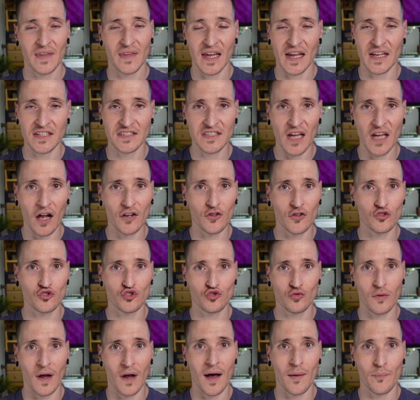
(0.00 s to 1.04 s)
and Donald
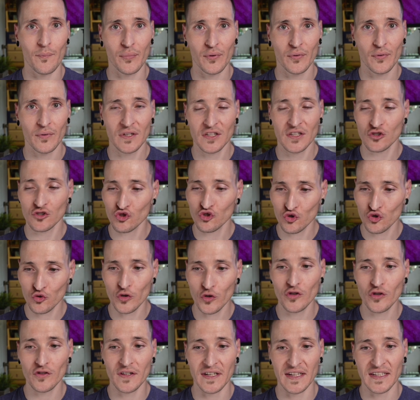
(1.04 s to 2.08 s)
Trump
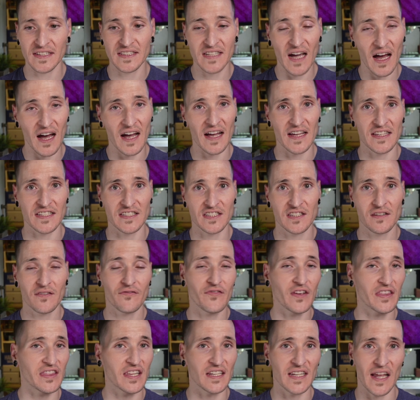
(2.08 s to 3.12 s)
truly does
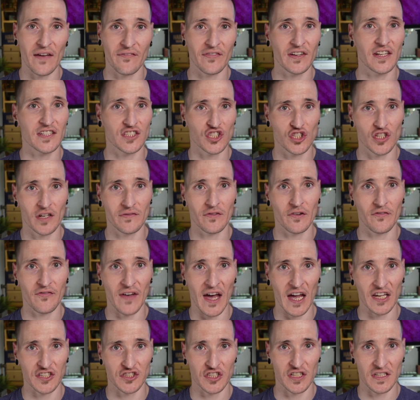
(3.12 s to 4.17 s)
fit the definition of a
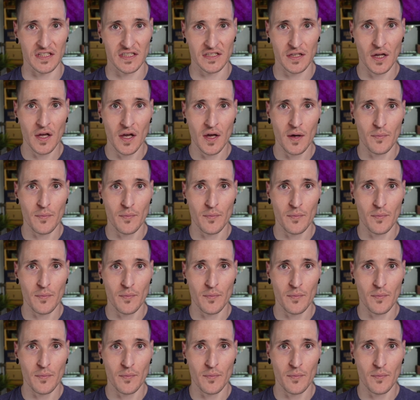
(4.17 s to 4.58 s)
fascist.